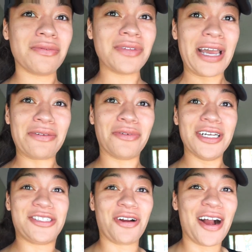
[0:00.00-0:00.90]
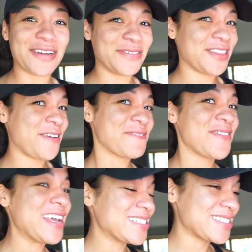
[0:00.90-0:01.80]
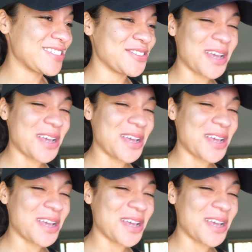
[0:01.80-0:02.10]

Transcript: what's wrong with your face? Did you